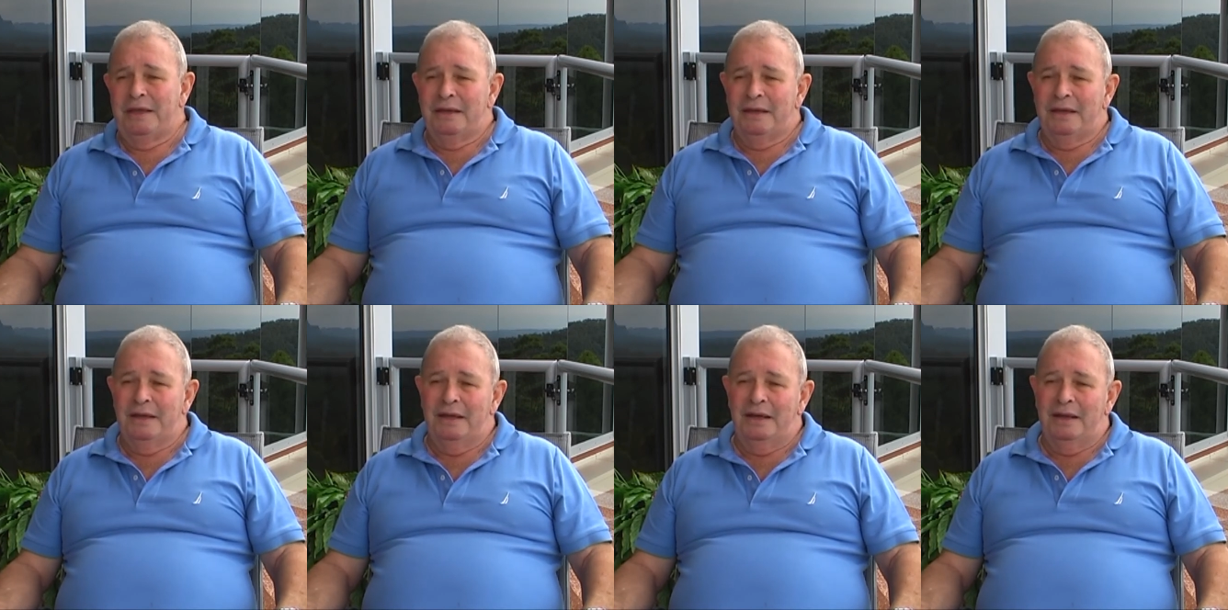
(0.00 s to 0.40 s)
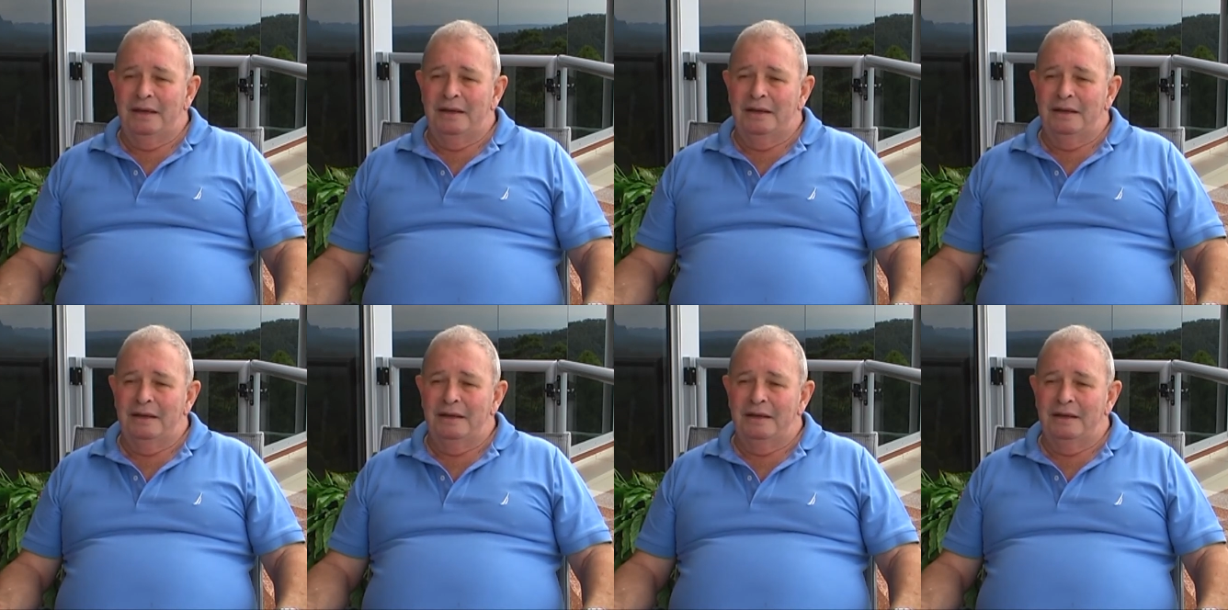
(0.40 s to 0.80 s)

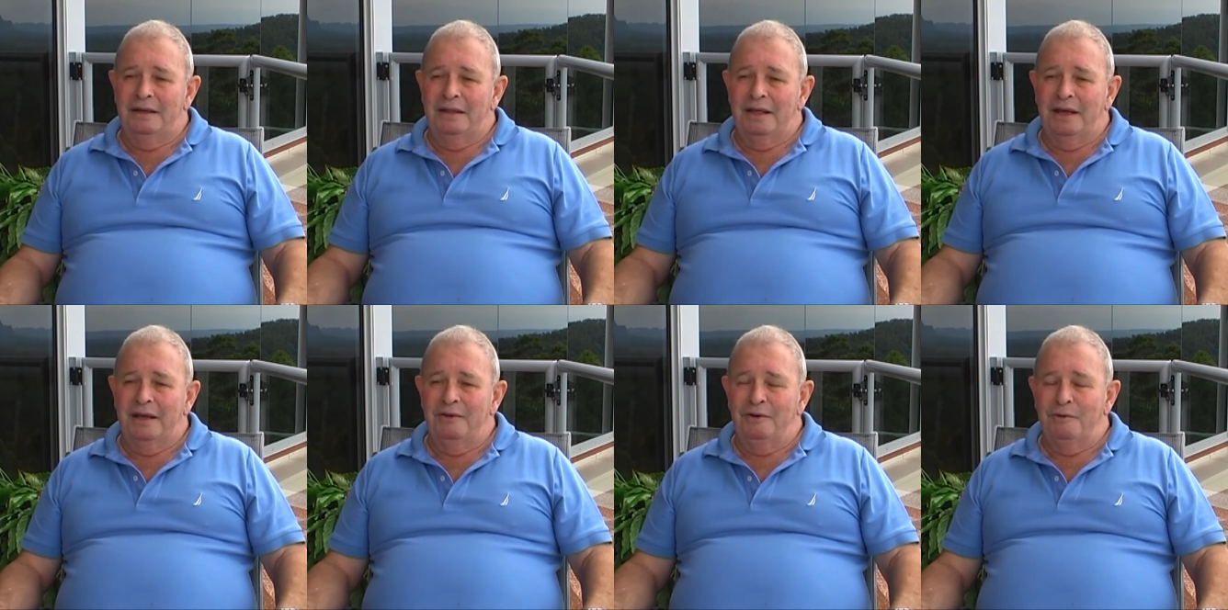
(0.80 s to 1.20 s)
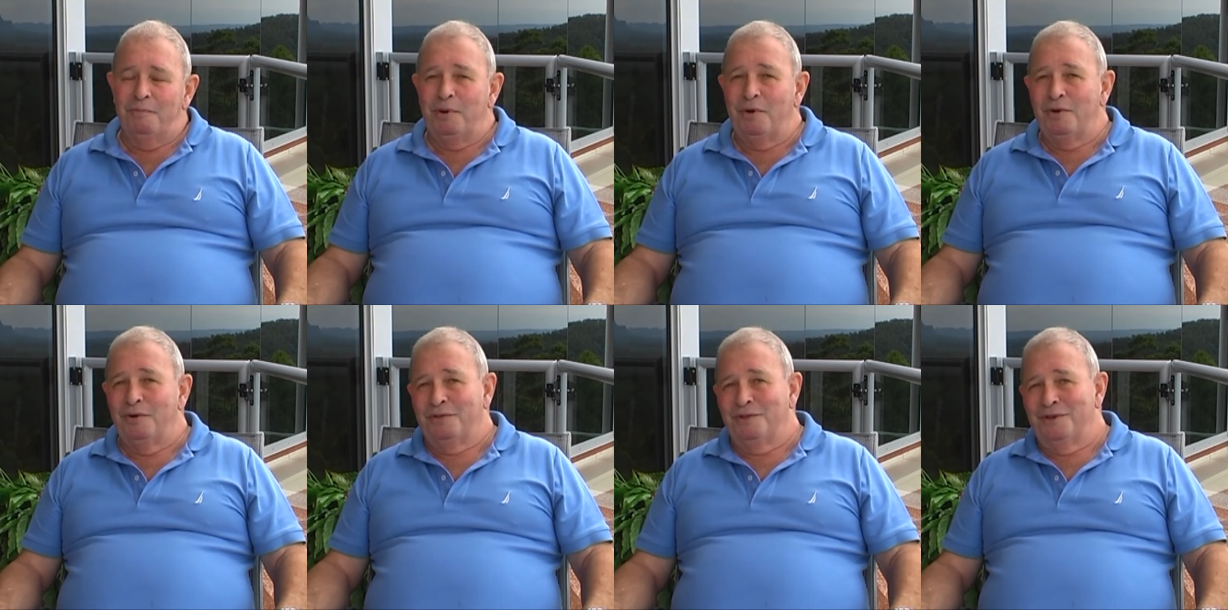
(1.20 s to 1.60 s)
and they all
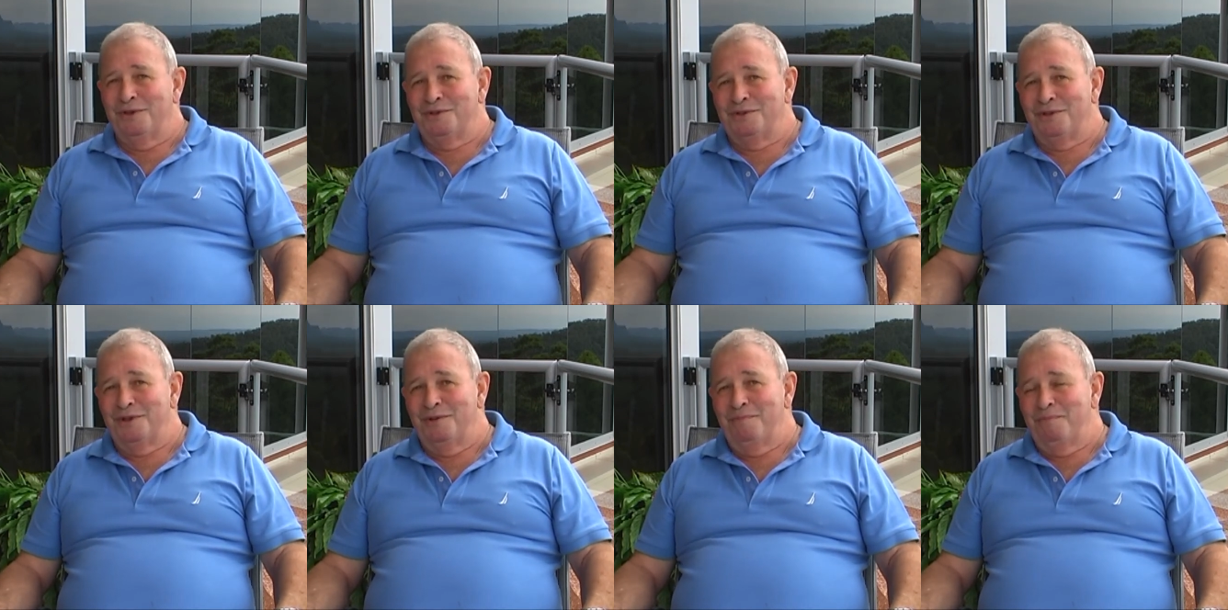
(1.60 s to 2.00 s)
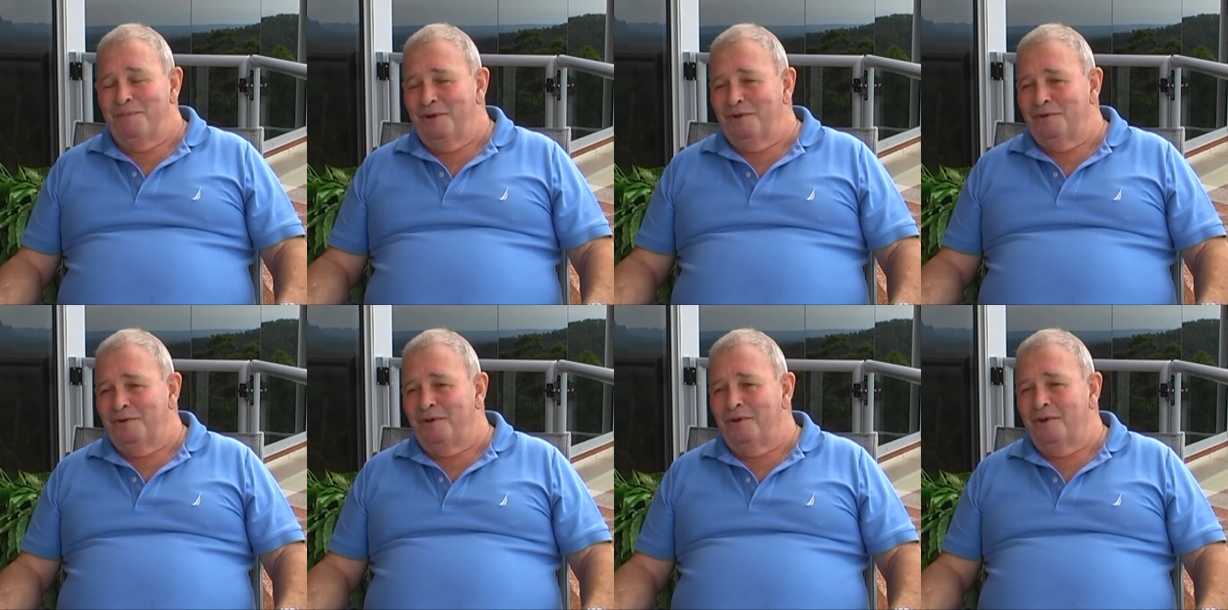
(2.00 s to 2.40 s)
put their
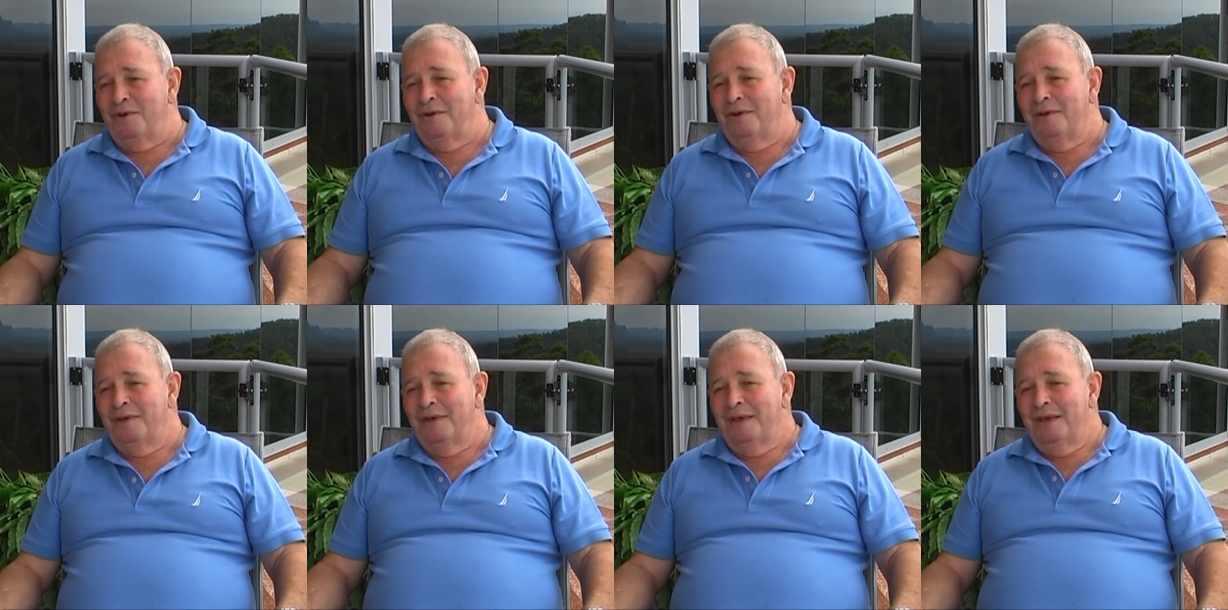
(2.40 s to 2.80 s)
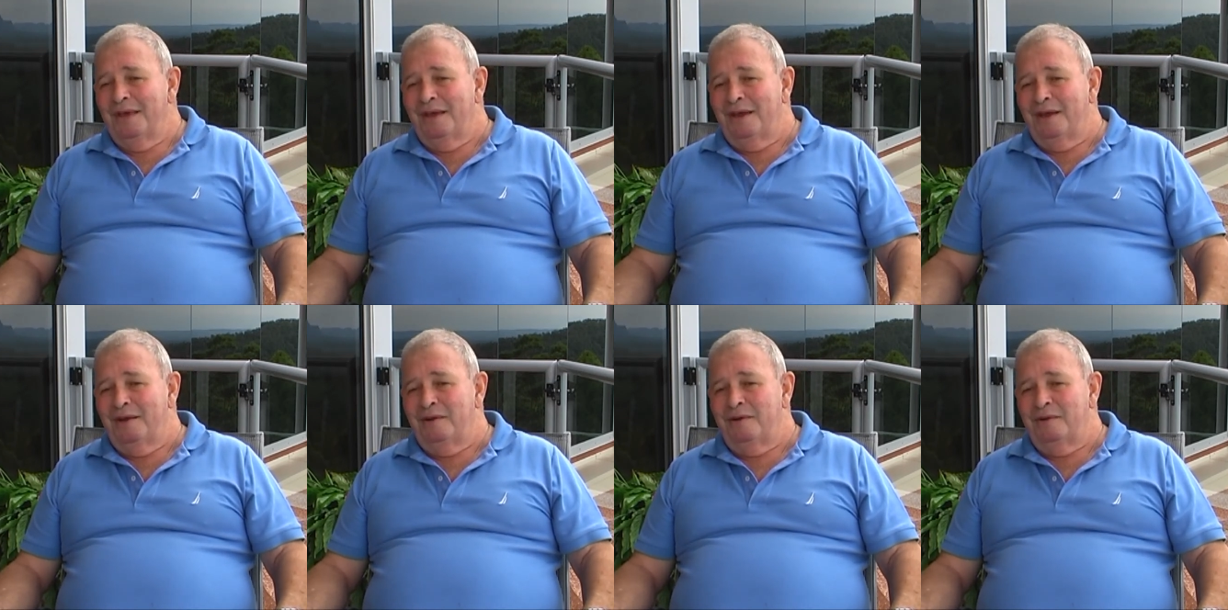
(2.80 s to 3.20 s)
seatbelt on
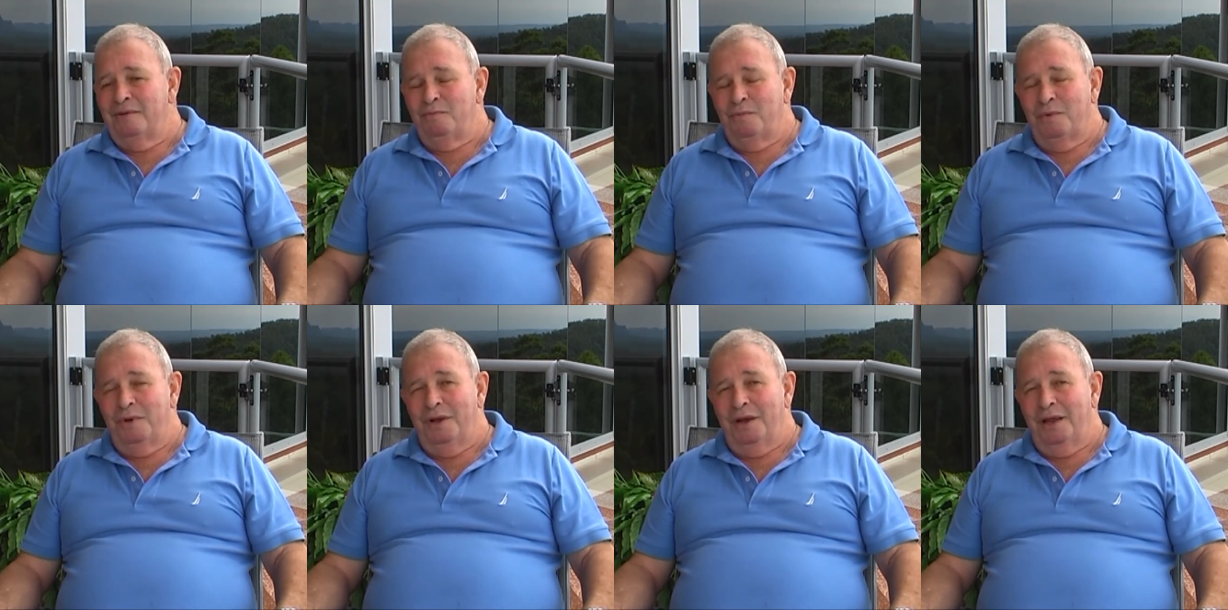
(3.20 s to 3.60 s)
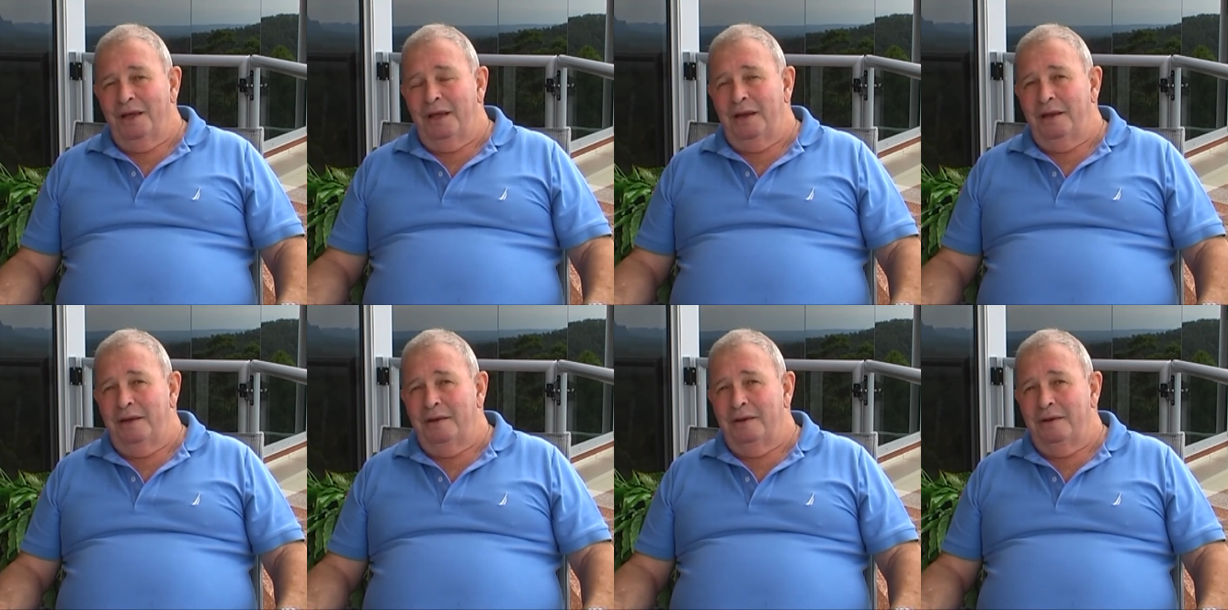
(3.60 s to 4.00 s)
and we
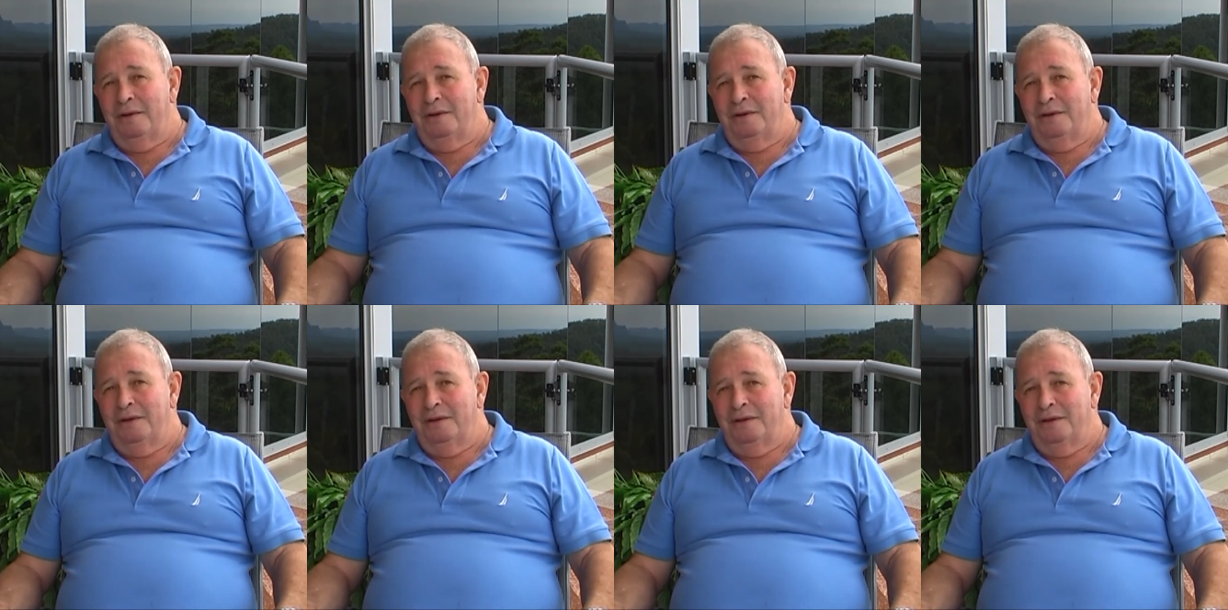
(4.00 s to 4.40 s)
landed